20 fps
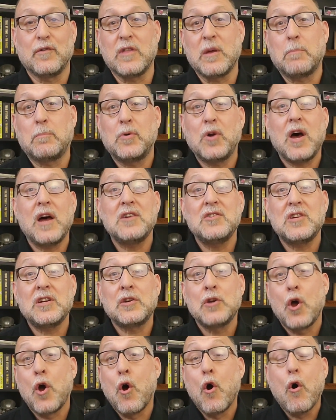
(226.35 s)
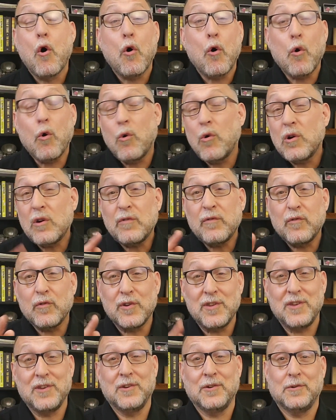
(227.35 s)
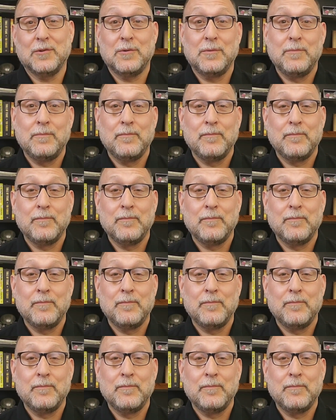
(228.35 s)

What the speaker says: the project or for you.